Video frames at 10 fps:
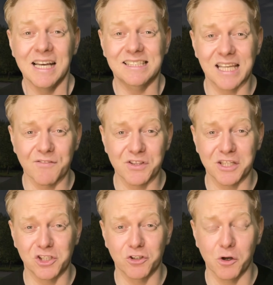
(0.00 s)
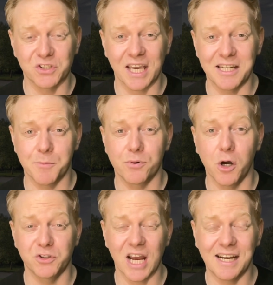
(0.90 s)
7th in strokes gained
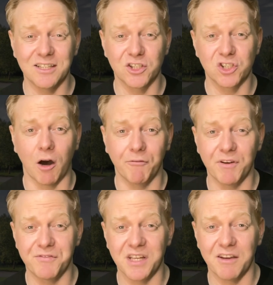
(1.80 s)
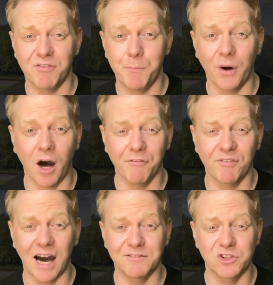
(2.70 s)
approach and in the top 15 for par
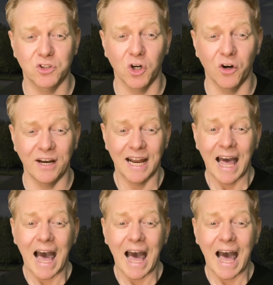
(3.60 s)
5 scoring